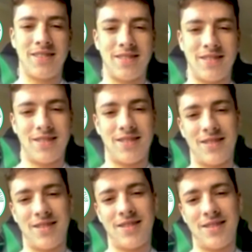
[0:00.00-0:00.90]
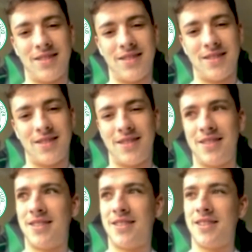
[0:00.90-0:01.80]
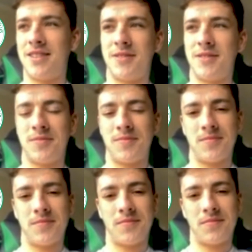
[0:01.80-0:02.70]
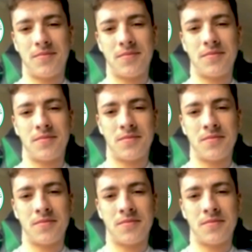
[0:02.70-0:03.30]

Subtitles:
(not speaking)